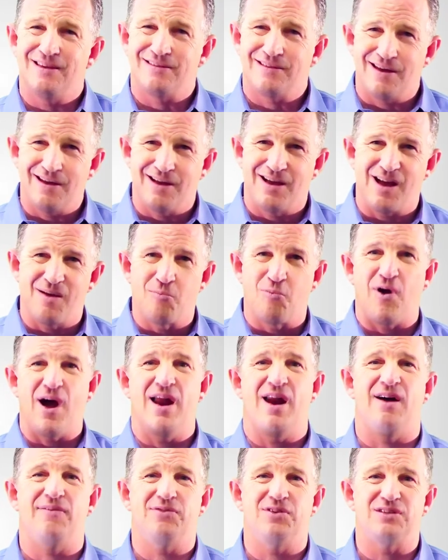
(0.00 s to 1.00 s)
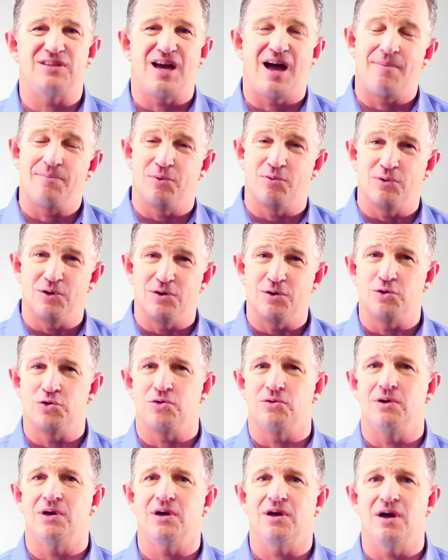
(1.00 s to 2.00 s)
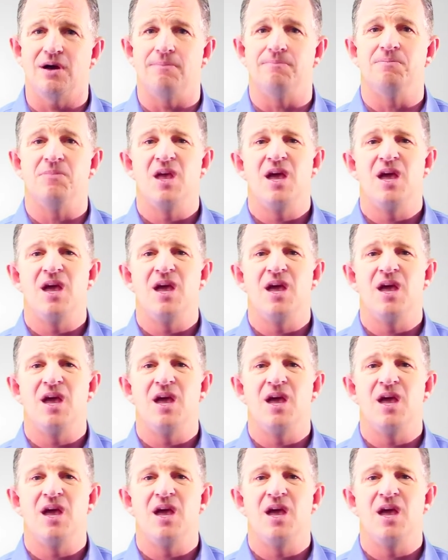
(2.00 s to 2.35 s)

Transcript: this can come right off the top and reduce your income.